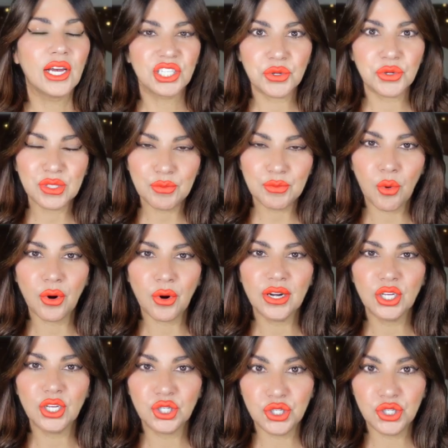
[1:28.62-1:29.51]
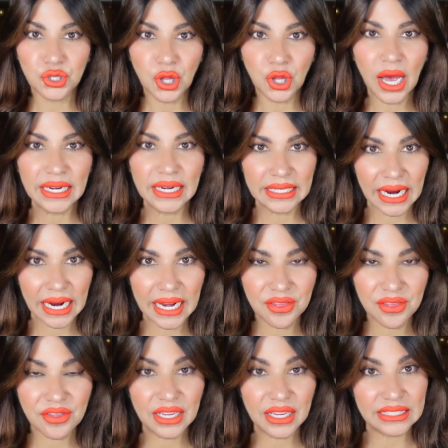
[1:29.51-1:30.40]
She was born July
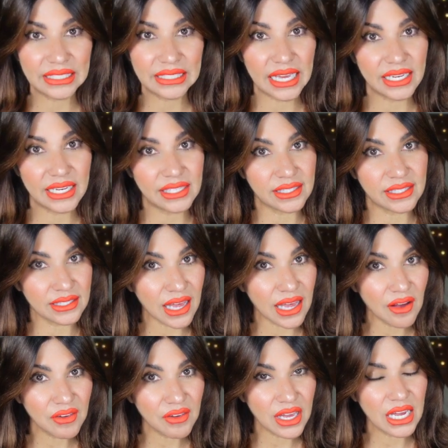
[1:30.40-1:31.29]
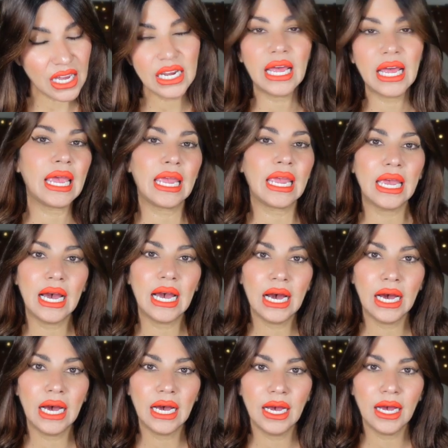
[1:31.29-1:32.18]
9th, 1987.
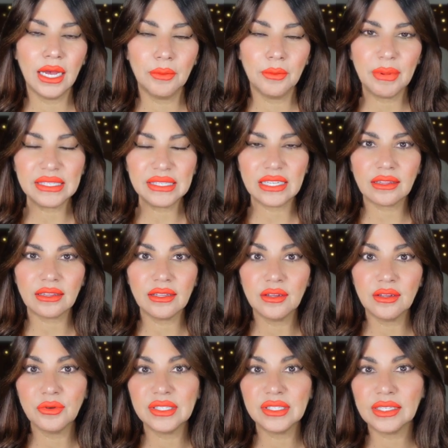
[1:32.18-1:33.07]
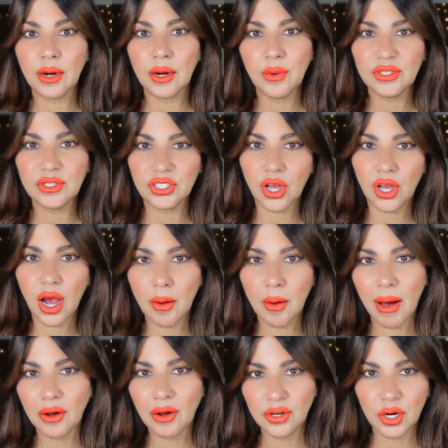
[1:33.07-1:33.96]
And basically the reason I want to talk
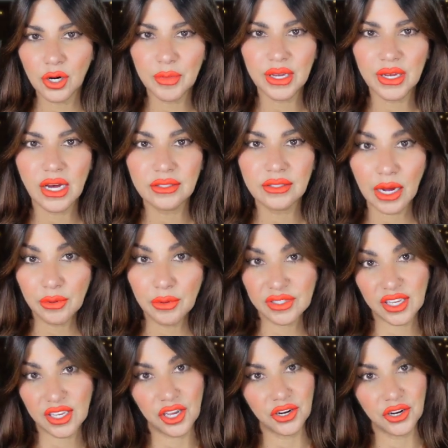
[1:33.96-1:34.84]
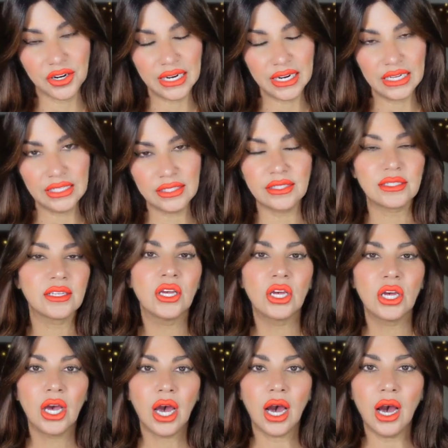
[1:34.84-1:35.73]
about her because I was curious.
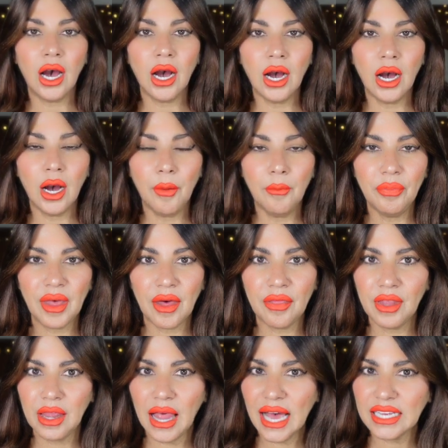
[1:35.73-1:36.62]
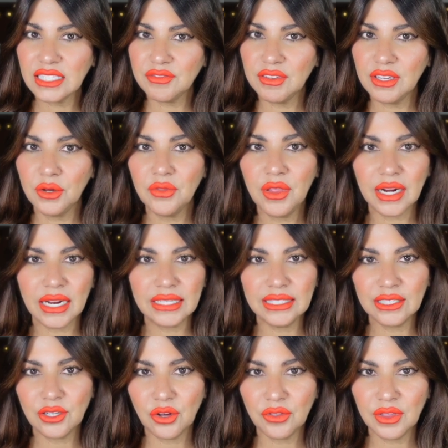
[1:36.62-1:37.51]
Now the last video that I
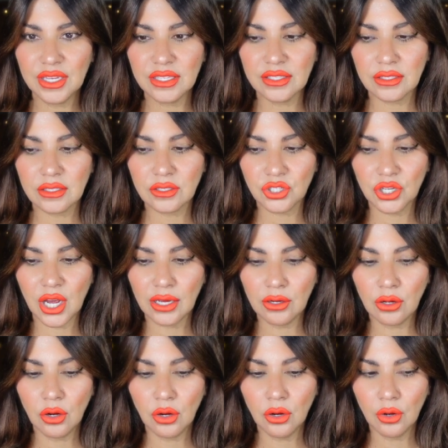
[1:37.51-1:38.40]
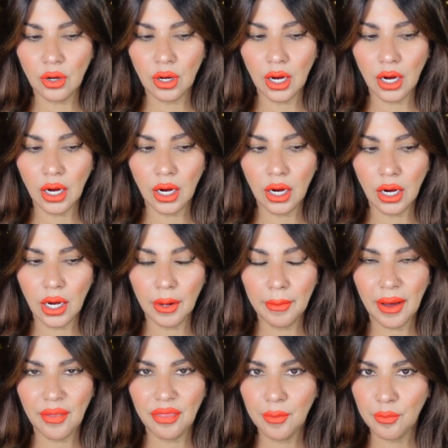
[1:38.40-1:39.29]
did on this channel
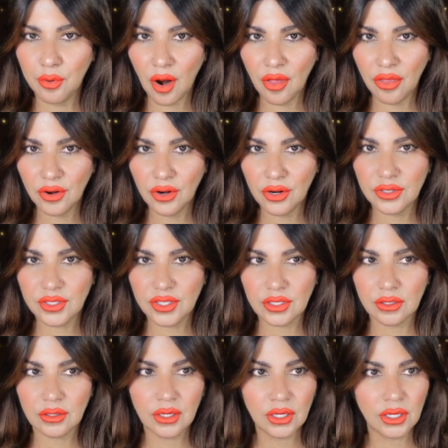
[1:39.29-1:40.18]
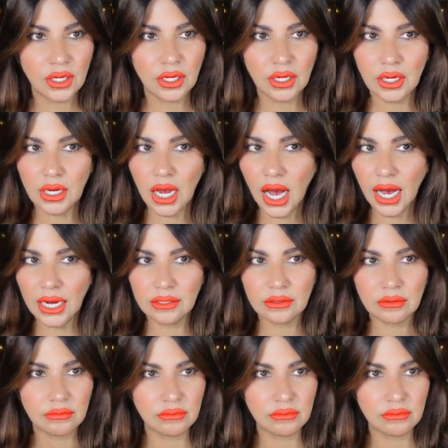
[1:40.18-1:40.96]
about the brothers got